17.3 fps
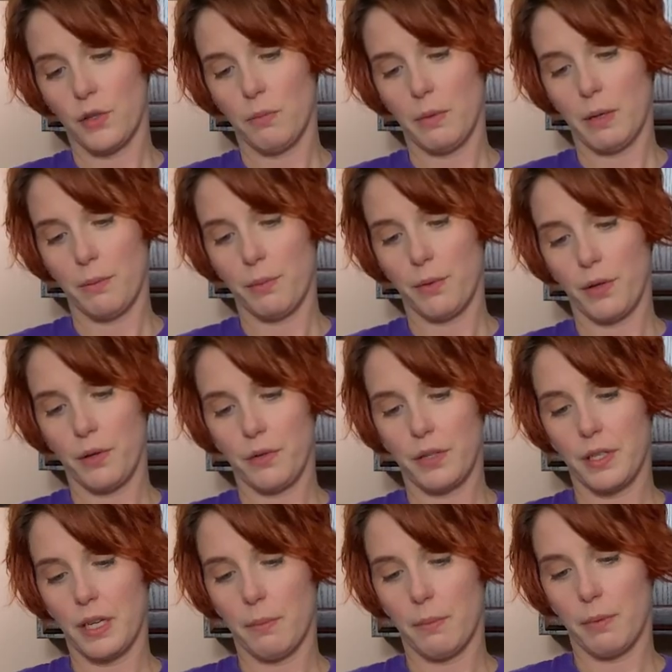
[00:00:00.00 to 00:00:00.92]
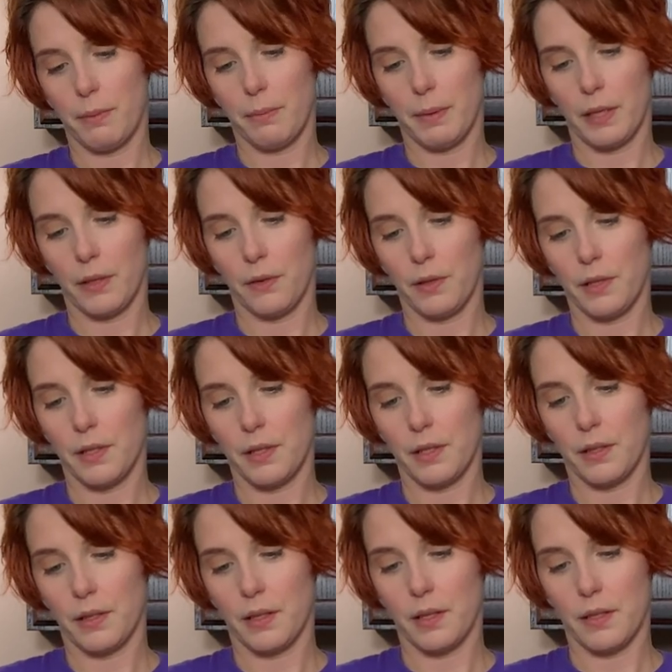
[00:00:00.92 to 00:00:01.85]
my pro tip by greasing
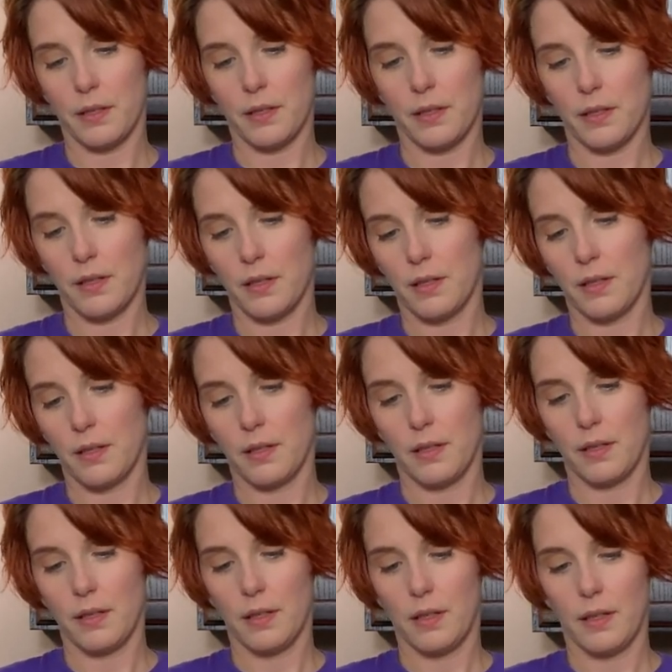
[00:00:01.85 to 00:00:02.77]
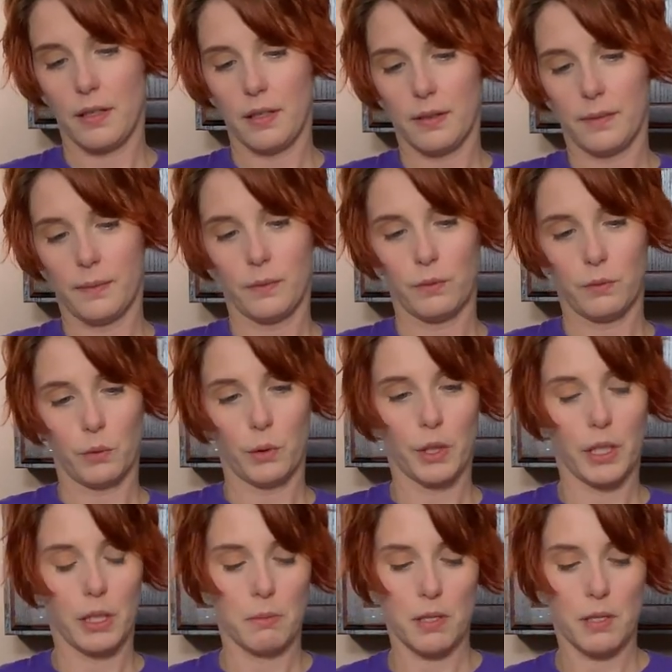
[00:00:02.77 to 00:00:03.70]
this.
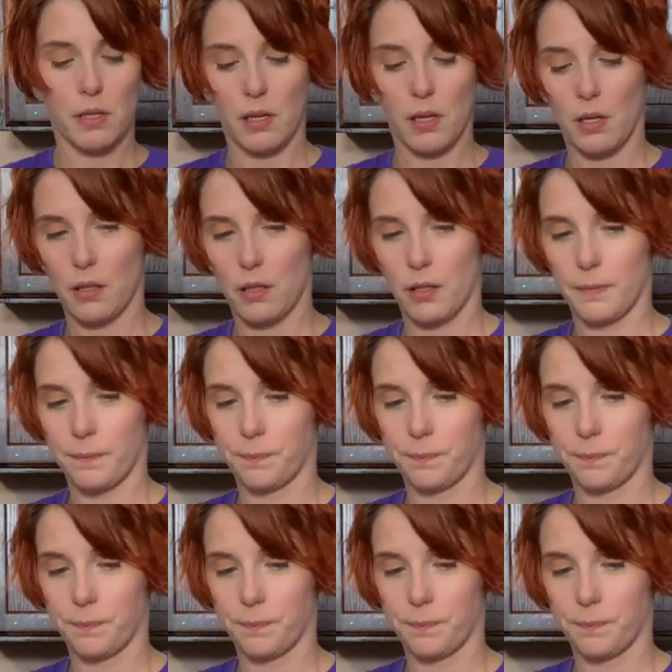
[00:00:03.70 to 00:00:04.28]
Rookie mistake.